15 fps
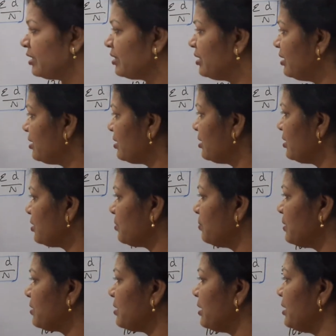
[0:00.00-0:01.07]
This is,
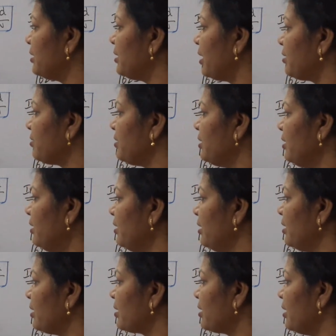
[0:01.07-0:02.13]
we say it as a
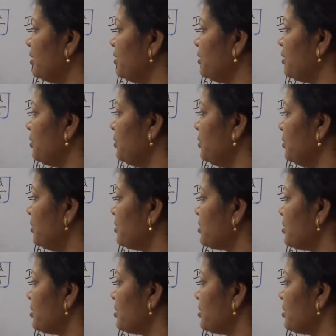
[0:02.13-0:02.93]
continuous